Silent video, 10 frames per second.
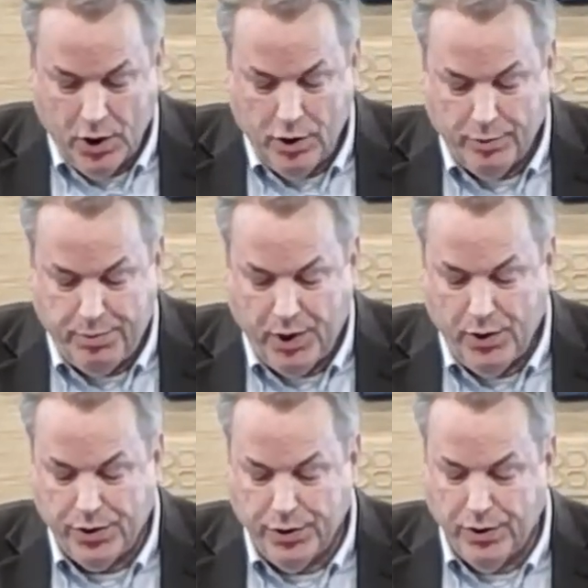who
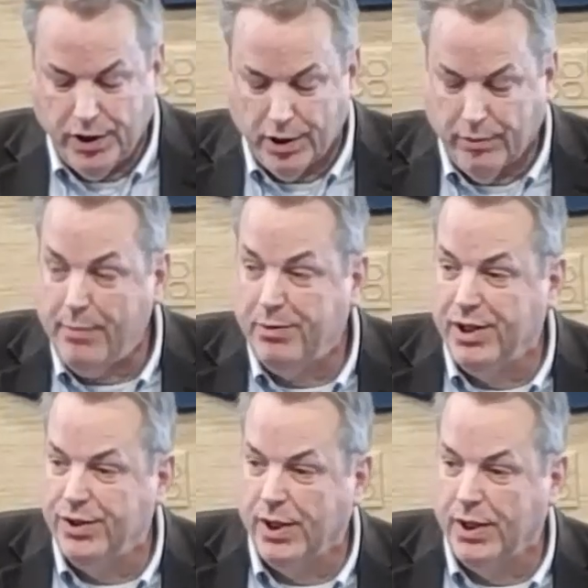opposed nuclear
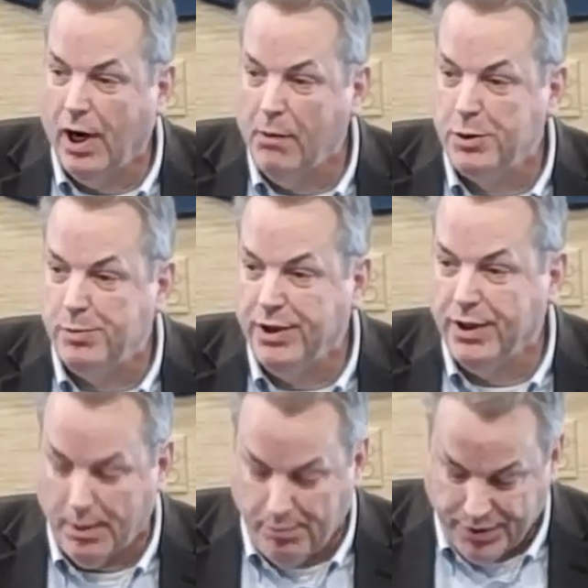weapons and arms
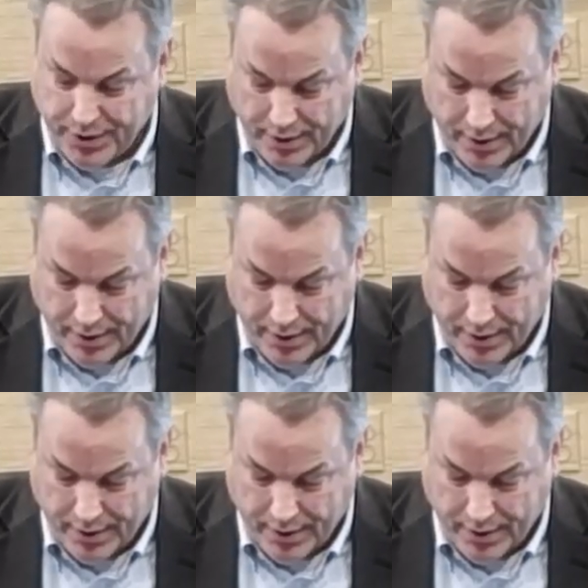buildups.